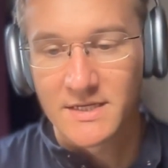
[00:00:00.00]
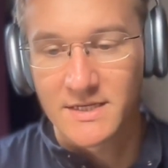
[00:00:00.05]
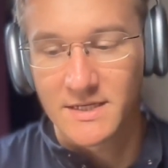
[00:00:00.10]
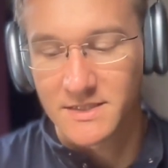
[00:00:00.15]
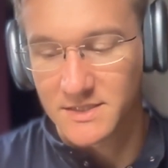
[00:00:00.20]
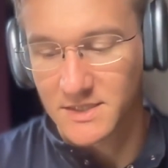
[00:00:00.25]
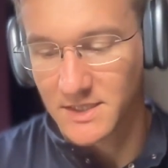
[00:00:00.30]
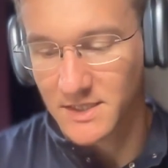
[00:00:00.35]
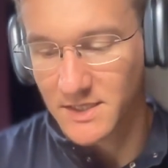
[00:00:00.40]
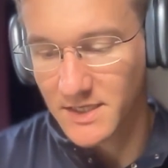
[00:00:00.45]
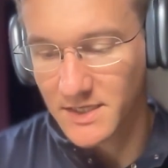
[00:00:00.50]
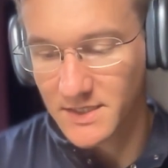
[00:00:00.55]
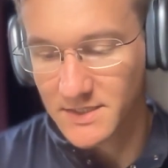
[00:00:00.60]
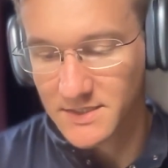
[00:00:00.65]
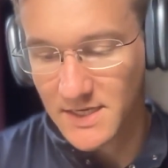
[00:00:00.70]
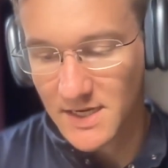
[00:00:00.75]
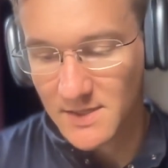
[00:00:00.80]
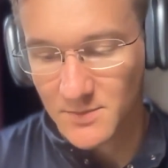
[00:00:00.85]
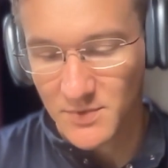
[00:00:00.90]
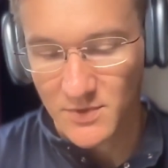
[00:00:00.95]
That's an
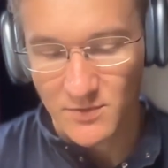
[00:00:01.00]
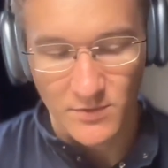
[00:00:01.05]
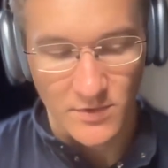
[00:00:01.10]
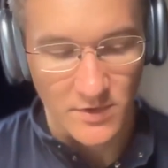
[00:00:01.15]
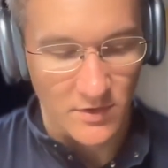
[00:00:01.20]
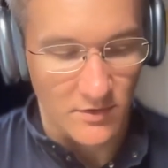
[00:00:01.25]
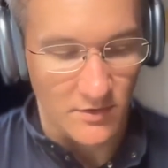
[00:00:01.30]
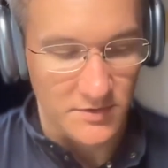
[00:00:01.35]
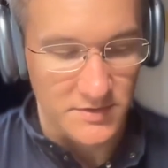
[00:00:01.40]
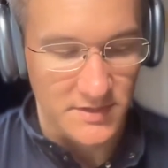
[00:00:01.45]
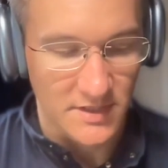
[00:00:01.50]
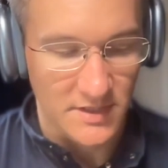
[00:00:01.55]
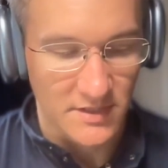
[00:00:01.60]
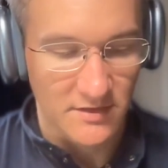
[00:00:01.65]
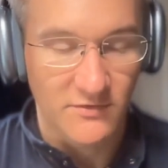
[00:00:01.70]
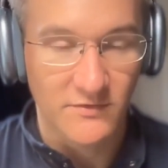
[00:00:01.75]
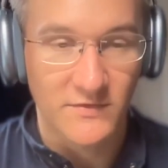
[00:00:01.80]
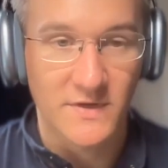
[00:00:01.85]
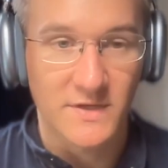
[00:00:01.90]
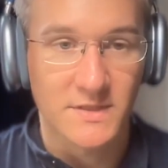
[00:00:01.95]
example where causal
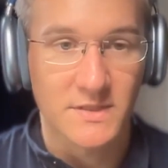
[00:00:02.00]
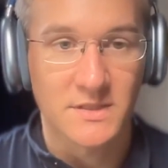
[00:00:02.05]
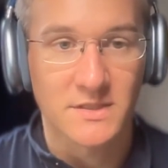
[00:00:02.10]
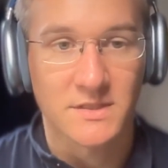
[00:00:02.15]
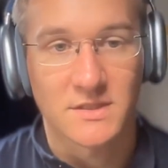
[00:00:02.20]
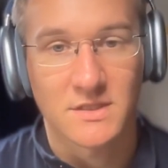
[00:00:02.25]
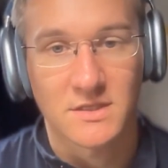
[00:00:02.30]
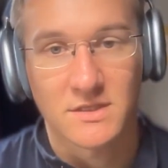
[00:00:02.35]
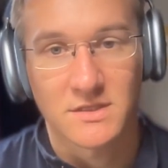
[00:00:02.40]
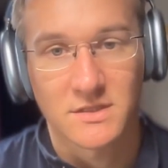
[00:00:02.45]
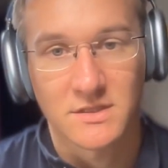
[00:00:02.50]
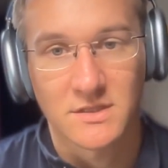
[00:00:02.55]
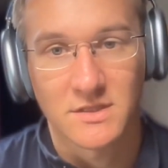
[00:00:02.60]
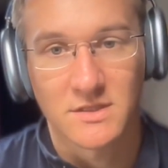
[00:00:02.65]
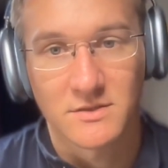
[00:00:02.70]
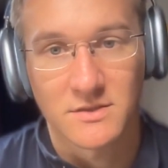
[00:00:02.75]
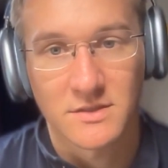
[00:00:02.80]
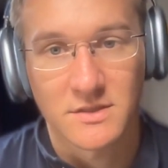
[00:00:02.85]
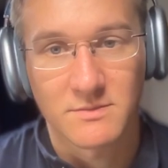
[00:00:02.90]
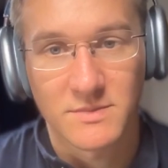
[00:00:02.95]
inference is,
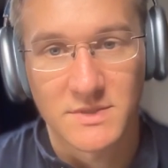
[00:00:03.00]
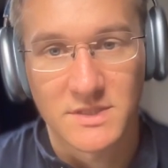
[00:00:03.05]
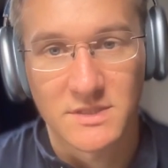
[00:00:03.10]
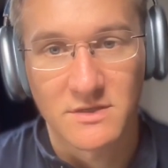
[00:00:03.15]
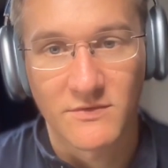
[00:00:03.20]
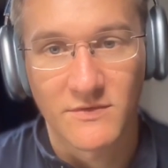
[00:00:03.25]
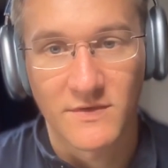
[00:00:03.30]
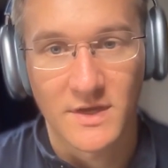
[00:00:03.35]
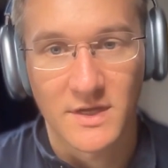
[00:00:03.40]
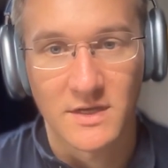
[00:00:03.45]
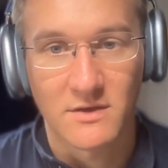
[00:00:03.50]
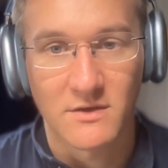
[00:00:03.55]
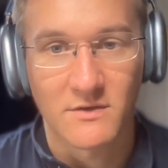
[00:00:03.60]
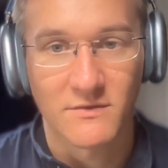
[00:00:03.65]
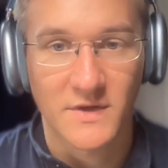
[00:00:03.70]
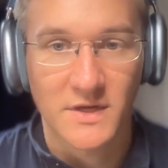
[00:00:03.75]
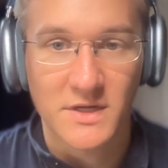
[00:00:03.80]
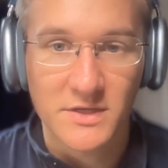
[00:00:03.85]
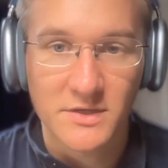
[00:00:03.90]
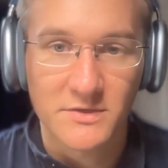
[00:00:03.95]
specifically
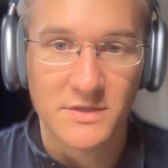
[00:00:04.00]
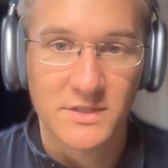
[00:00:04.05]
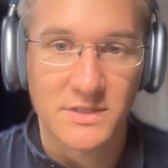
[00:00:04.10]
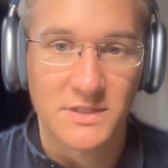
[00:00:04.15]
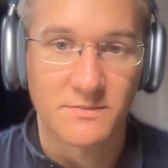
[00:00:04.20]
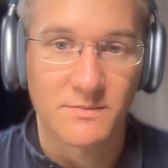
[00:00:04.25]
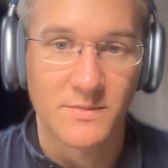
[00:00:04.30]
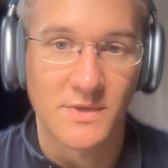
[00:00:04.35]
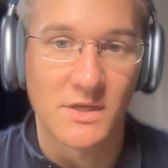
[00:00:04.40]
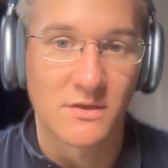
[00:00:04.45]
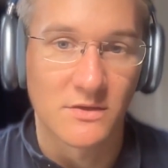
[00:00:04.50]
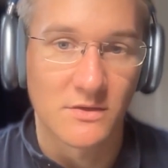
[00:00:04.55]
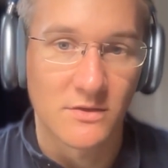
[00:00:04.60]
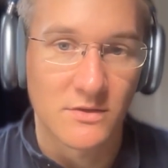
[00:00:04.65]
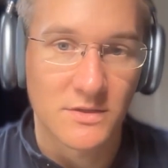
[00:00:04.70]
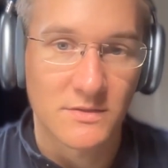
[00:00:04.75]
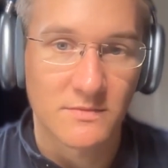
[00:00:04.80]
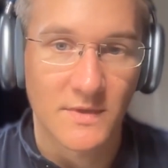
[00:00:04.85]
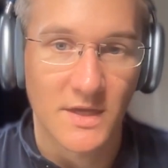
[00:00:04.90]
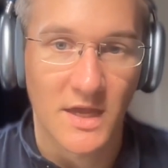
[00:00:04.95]
of interest
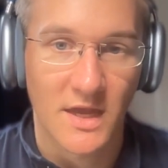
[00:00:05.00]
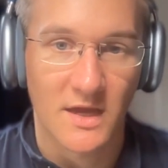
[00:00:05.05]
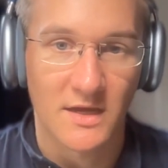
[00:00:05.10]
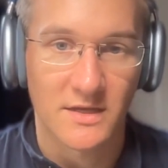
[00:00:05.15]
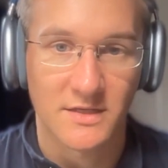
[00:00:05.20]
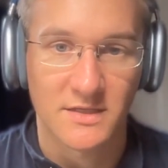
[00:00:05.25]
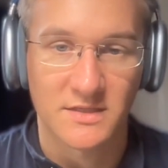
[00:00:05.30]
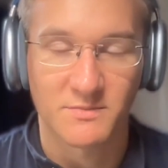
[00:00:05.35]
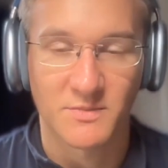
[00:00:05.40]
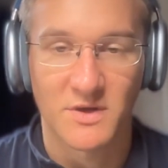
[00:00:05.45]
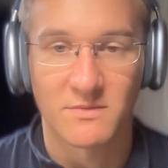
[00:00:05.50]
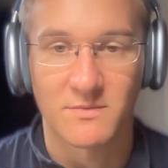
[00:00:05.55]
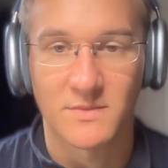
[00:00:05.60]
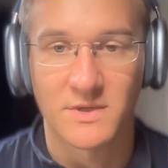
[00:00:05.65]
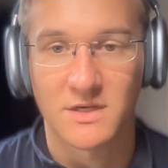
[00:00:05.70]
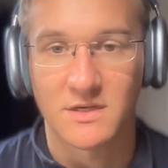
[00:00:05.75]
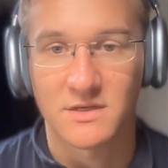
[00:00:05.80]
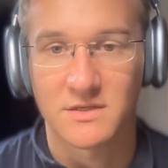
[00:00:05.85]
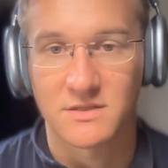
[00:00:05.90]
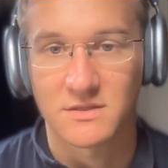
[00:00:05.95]
because we can't
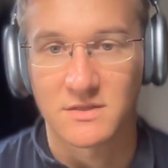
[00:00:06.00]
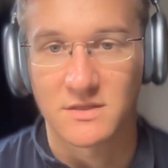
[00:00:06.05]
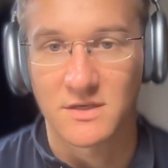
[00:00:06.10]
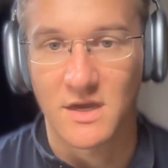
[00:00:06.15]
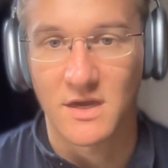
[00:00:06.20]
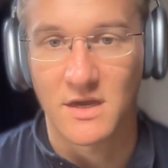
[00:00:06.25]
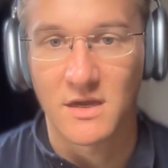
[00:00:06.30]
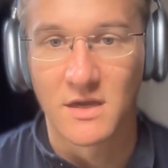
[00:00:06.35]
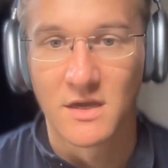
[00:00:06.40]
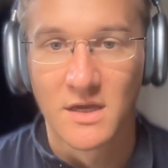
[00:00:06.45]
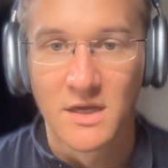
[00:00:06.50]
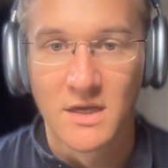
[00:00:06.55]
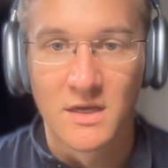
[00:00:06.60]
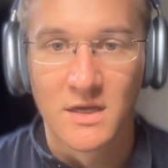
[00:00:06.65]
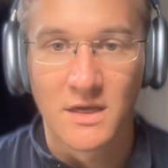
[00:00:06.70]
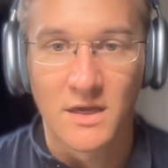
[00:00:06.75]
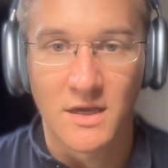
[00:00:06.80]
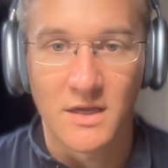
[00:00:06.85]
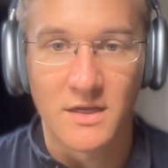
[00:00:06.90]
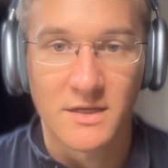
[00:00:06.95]
experiment, as you say.
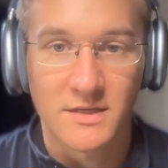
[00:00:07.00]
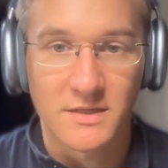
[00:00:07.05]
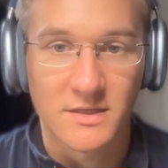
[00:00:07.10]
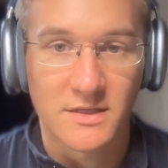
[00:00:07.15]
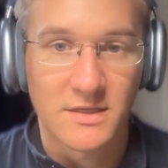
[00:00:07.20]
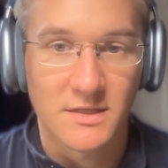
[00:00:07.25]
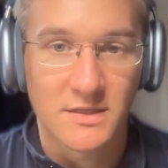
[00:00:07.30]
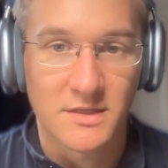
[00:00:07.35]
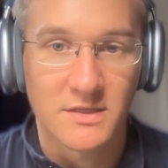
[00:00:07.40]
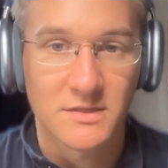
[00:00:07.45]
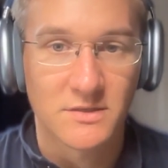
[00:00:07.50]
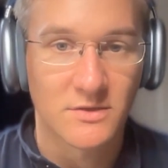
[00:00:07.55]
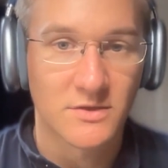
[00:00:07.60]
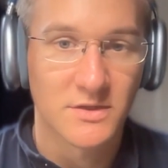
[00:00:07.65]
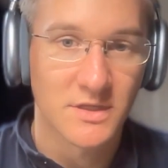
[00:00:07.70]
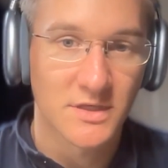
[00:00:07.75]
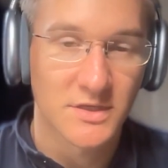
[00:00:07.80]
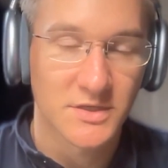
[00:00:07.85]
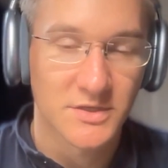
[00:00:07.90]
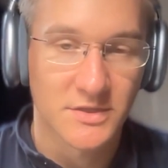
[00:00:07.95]
And indeed, these
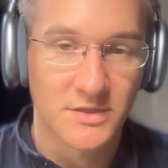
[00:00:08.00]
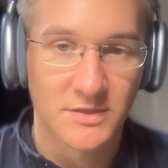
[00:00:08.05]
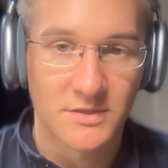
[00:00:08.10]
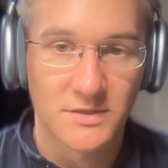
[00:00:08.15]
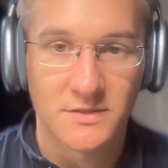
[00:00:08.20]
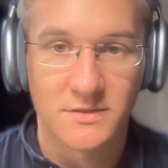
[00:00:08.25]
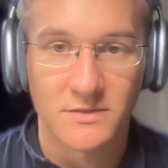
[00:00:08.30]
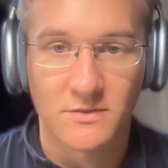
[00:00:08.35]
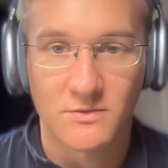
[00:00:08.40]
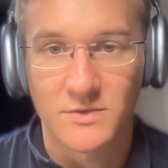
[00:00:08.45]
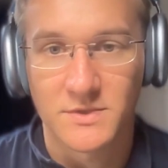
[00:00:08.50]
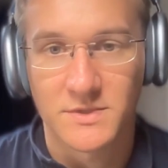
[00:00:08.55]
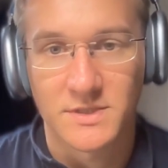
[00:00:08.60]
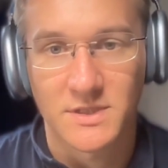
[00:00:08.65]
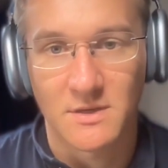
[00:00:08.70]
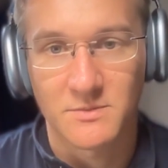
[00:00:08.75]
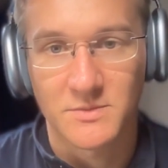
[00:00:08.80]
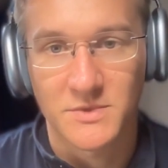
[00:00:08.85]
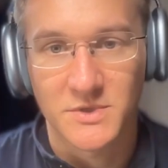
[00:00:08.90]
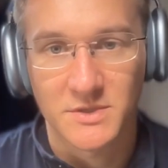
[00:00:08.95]
conditions or
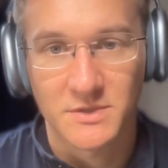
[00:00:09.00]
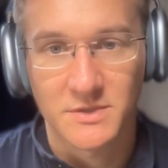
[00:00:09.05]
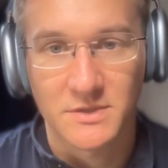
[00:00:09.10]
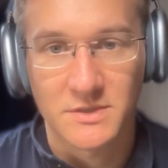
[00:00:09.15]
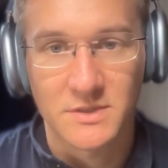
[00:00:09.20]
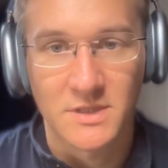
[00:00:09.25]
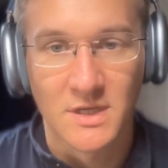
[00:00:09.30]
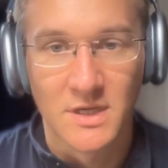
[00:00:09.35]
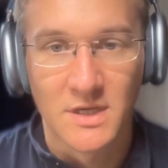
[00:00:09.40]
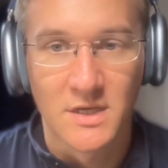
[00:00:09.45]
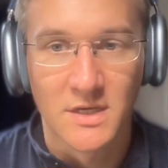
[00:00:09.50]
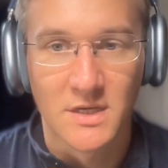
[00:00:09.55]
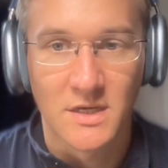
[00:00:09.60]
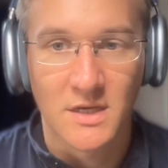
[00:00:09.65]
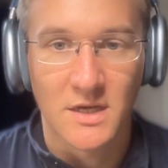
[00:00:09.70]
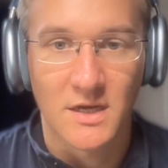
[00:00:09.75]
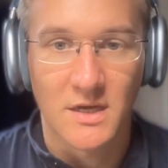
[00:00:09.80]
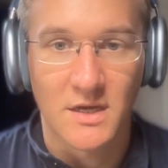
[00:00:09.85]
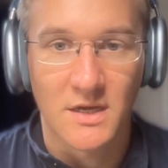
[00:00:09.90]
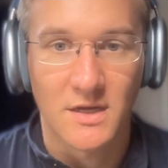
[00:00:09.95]
assumptions
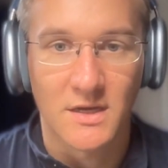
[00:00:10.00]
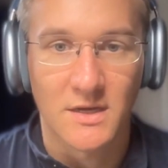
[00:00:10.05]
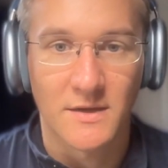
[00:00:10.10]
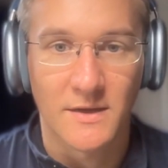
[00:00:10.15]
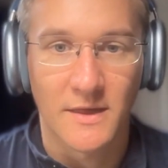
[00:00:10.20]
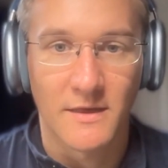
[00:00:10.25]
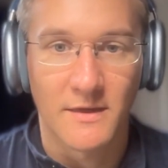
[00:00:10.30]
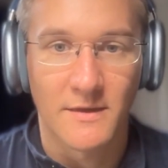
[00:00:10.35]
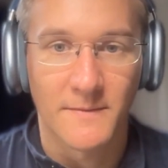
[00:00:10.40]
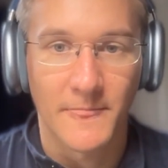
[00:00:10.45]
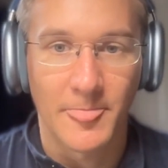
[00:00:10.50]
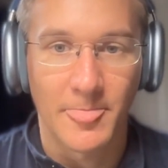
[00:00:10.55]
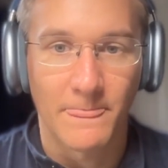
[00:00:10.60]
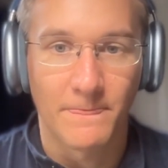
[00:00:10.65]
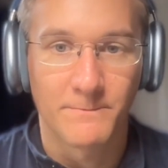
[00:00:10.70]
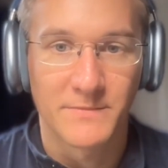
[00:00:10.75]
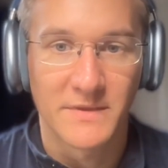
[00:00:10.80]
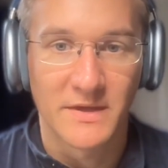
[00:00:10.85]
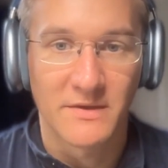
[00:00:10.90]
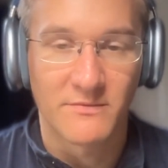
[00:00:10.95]

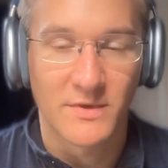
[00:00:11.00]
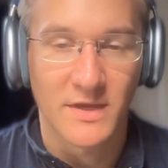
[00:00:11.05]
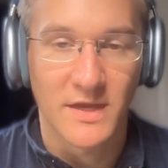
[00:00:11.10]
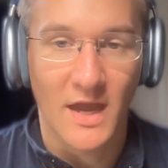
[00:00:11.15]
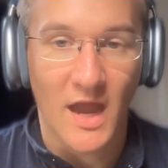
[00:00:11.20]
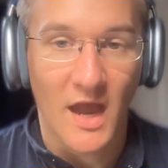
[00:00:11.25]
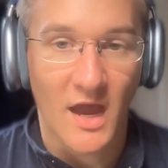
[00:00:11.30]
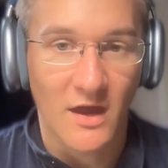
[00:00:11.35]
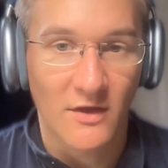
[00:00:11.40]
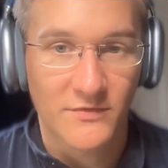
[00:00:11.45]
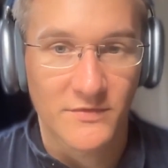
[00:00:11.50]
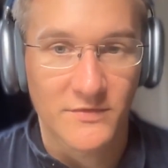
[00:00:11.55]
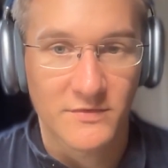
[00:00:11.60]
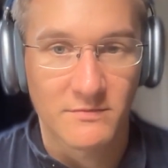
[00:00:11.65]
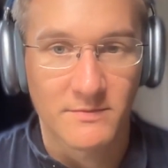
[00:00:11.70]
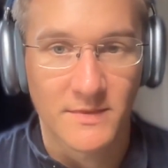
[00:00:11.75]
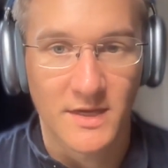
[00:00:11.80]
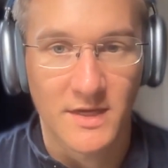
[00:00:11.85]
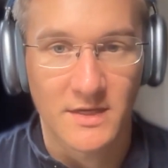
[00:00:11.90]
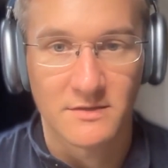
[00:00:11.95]
that we have
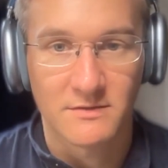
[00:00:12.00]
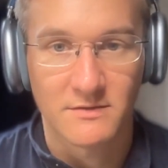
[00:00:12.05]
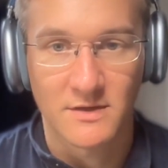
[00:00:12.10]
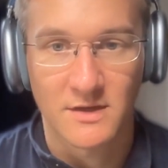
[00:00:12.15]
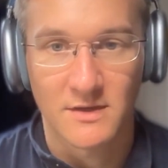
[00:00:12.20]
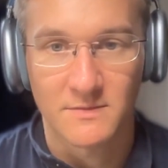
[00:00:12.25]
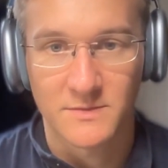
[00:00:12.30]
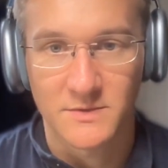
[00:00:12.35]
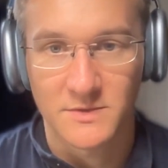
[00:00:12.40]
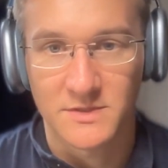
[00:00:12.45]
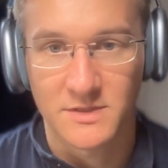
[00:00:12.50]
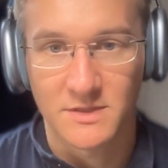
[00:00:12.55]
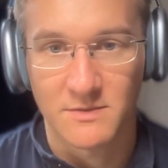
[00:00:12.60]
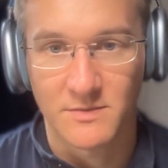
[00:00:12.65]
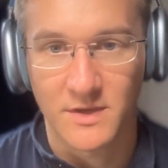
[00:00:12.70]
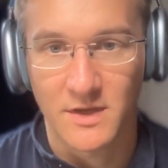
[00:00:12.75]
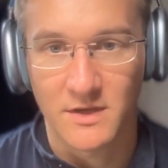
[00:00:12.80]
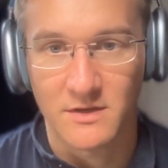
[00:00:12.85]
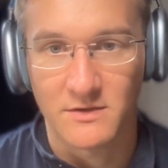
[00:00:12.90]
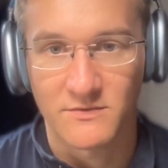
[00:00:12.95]
to make to come to
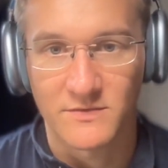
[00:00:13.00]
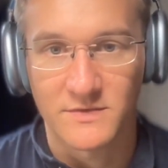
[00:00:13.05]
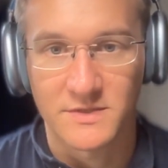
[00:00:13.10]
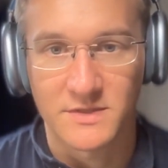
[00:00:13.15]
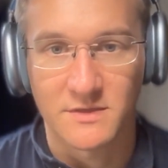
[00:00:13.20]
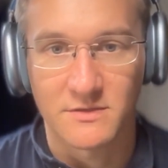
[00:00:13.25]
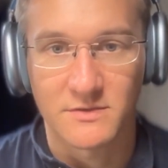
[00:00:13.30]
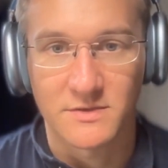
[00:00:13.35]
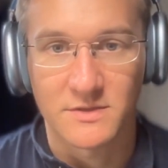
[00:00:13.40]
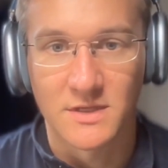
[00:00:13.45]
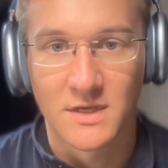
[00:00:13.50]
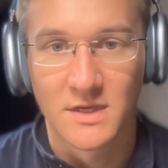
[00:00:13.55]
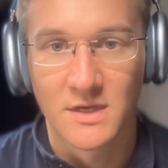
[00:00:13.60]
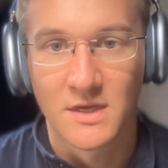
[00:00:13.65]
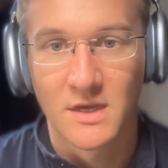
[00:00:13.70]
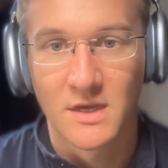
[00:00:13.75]
some kind of results